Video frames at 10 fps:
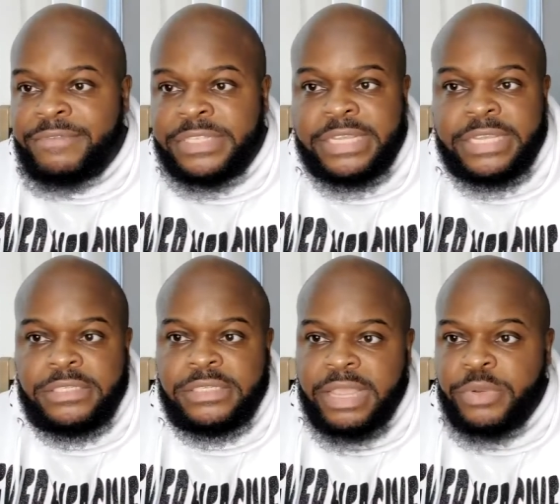
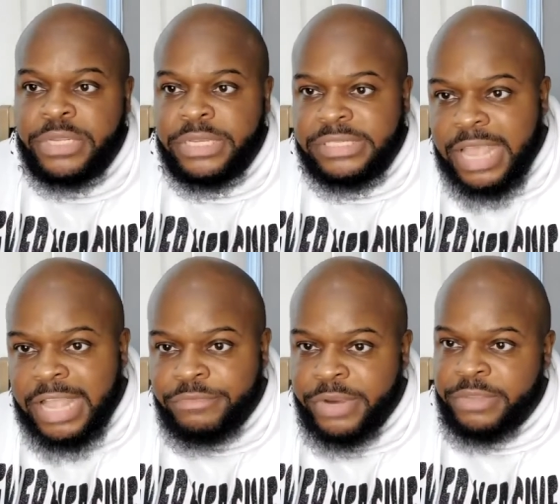evidence that would have
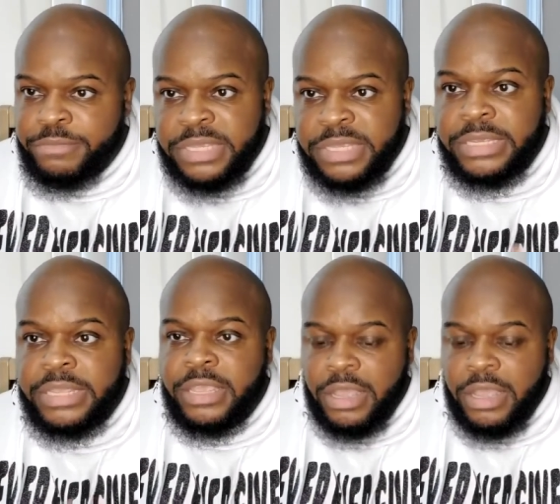exonerated me,